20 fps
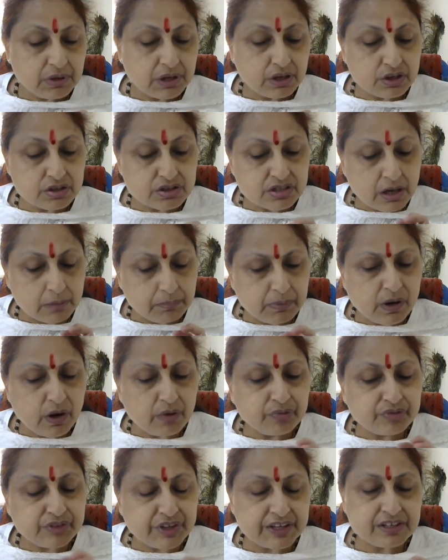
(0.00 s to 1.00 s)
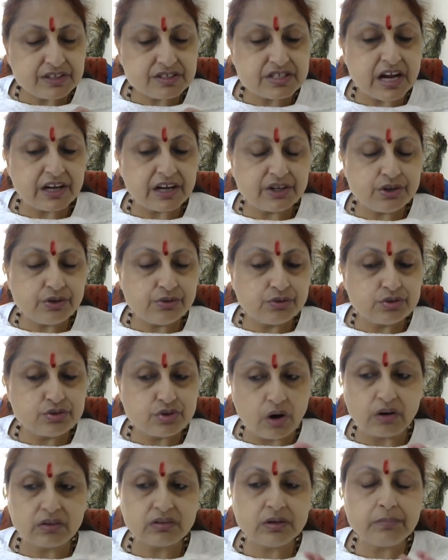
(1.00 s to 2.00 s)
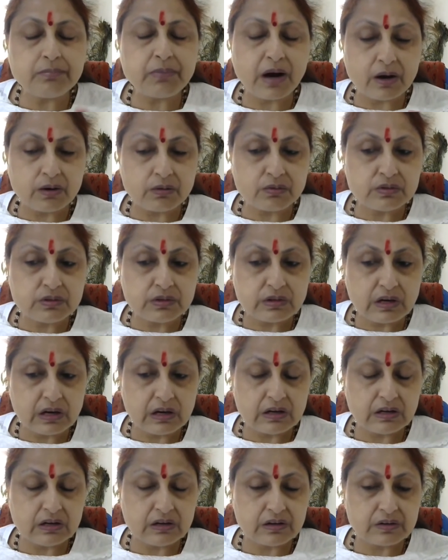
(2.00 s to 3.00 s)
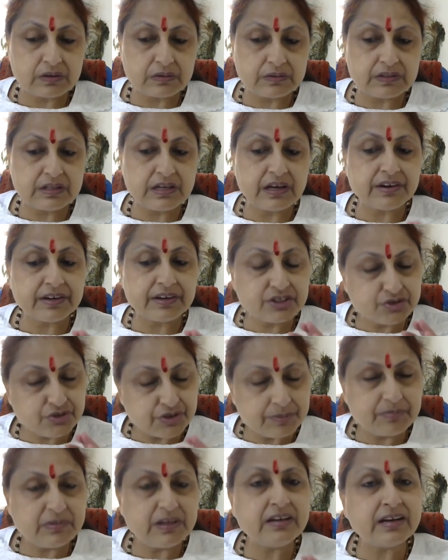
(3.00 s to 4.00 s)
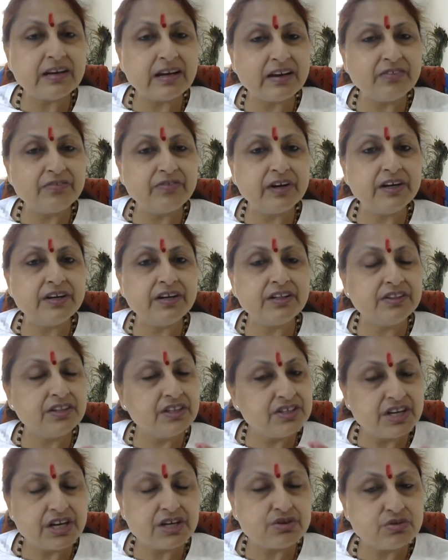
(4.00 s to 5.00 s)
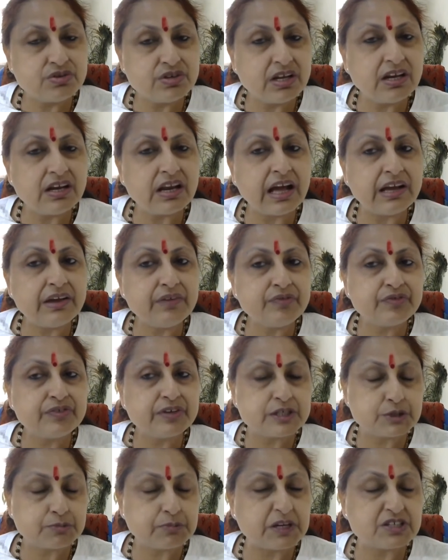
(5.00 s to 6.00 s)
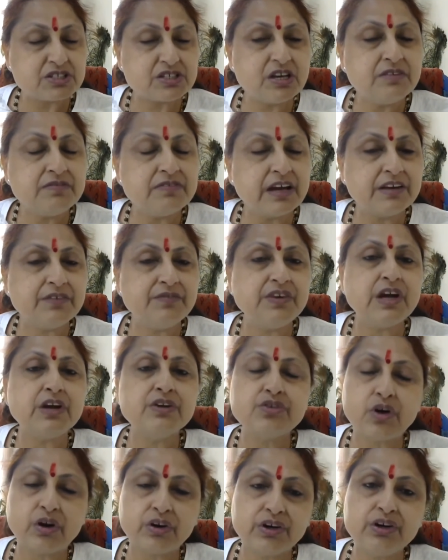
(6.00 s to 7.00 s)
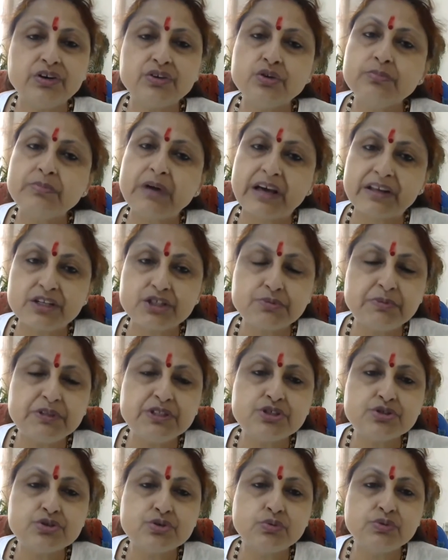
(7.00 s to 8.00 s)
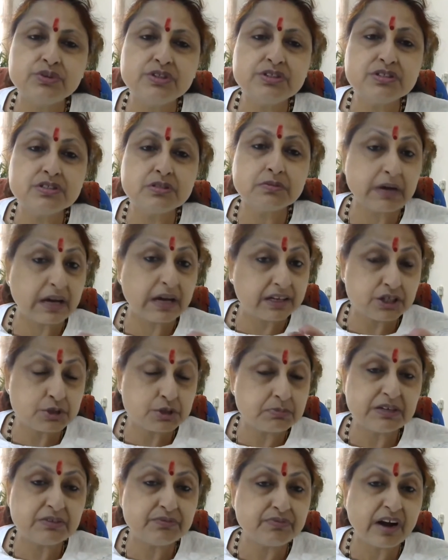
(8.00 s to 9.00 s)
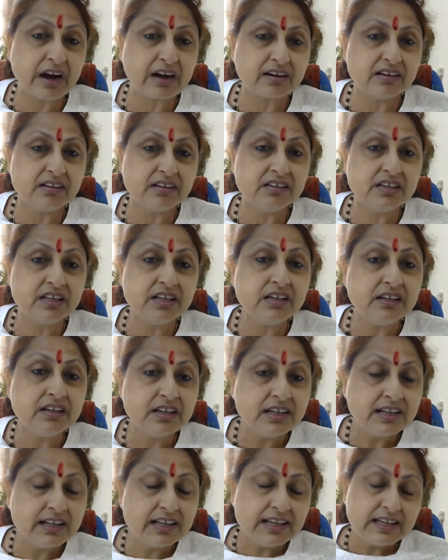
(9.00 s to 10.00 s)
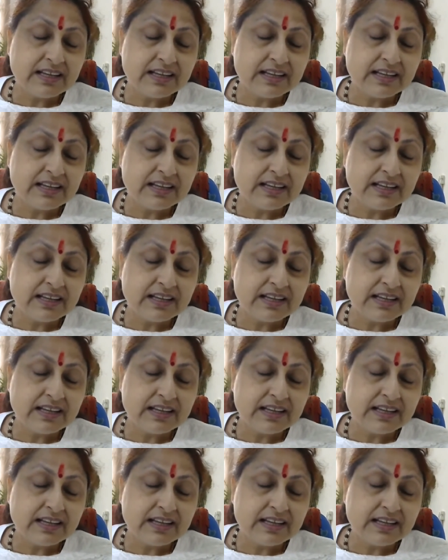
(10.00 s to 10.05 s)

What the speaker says: because a couple of things that you talked about, they are extremely relevant in the day-to-day life, especially when we are talking to management students, management faculty,